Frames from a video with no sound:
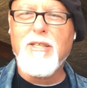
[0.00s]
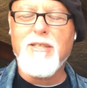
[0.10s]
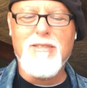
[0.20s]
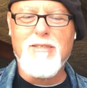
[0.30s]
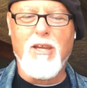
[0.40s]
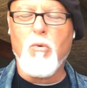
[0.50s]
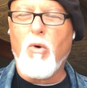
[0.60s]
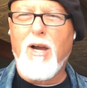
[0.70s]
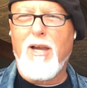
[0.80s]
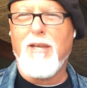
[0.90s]
I didn't say
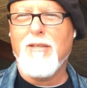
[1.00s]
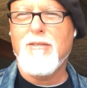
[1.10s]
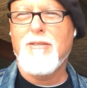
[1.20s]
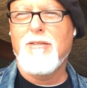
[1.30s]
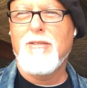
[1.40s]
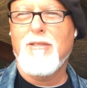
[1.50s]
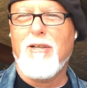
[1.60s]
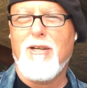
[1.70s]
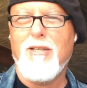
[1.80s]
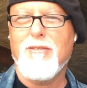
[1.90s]
why,
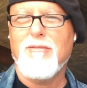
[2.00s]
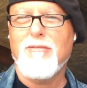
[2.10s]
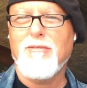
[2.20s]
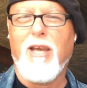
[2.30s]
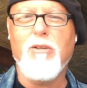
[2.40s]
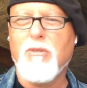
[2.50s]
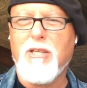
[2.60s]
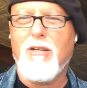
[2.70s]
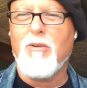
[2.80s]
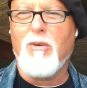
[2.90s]
all right? I don't
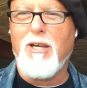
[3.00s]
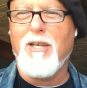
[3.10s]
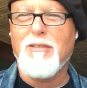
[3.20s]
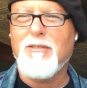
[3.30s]
care why.